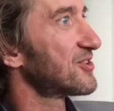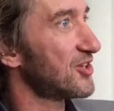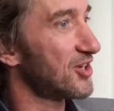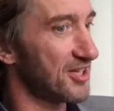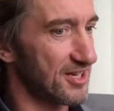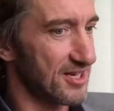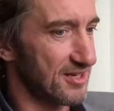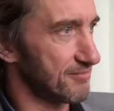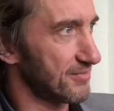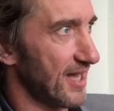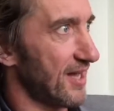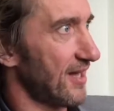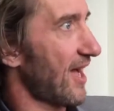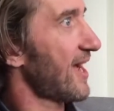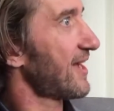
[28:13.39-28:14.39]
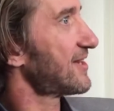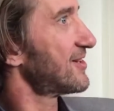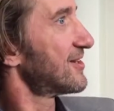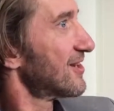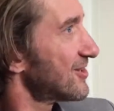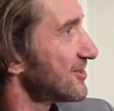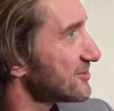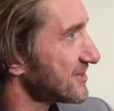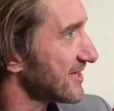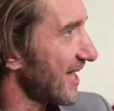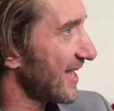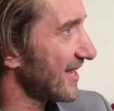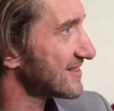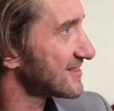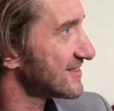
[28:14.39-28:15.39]
felt good. And I could
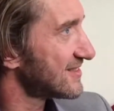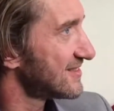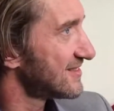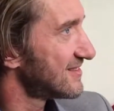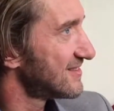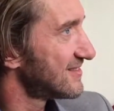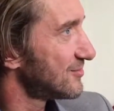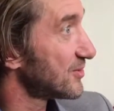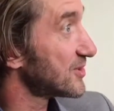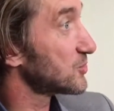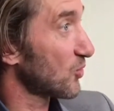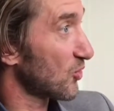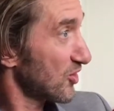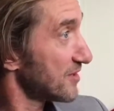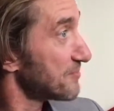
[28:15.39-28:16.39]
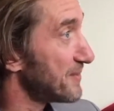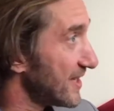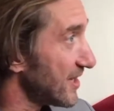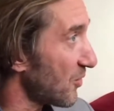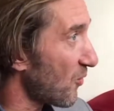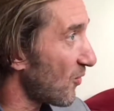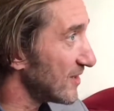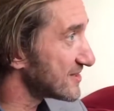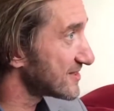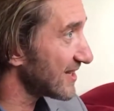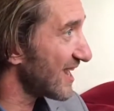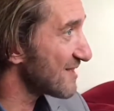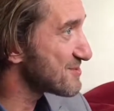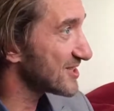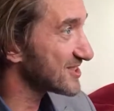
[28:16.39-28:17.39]
lose that, which worried me on
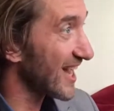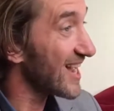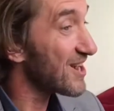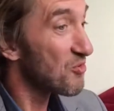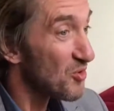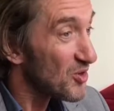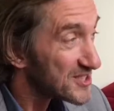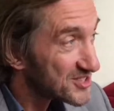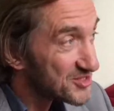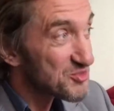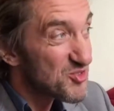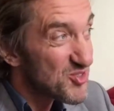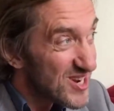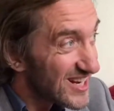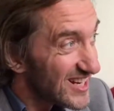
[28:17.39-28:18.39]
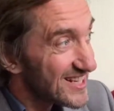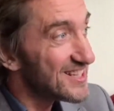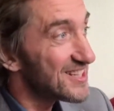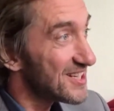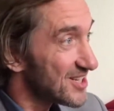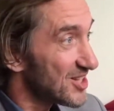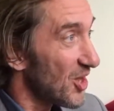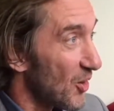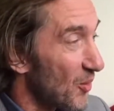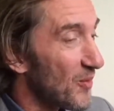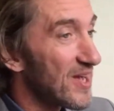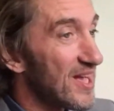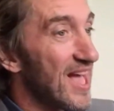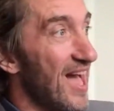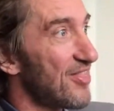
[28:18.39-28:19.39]
one side because I wasn't really,
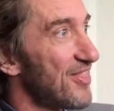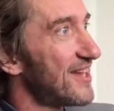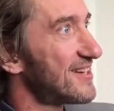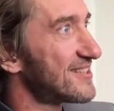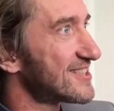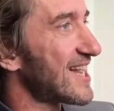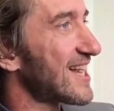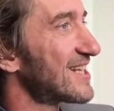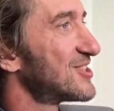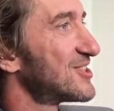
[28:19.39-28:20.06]
And then the